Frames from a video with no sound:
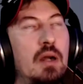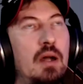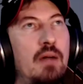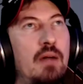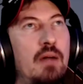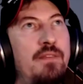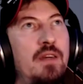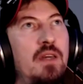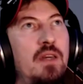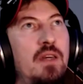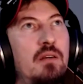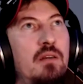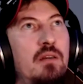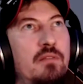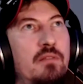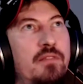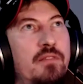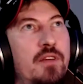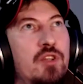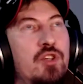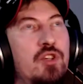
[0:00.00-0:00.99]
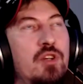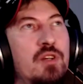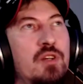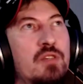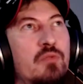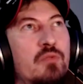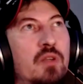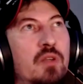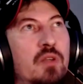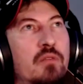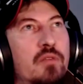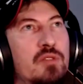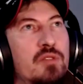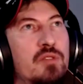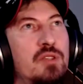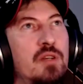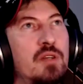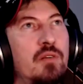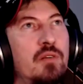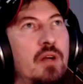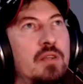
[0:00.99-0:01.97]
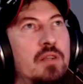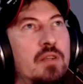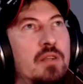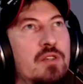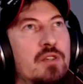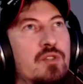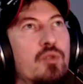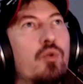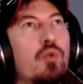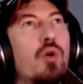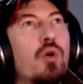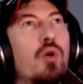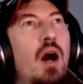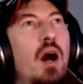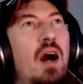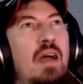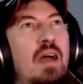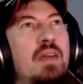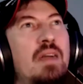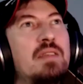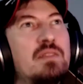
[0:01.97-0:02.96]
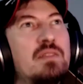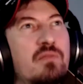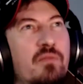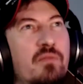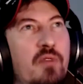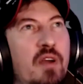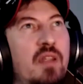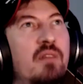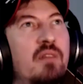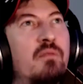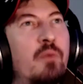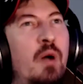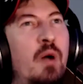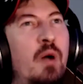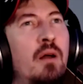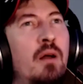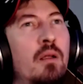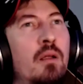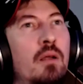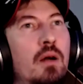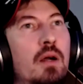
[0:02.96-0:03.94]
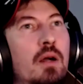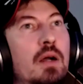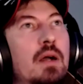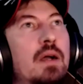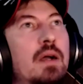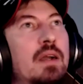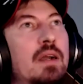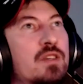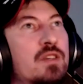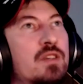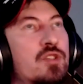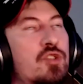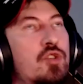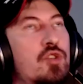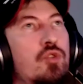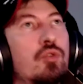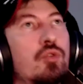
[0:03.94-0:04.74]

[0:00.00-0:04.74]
I think Fincher is one of those directors who hides very well his true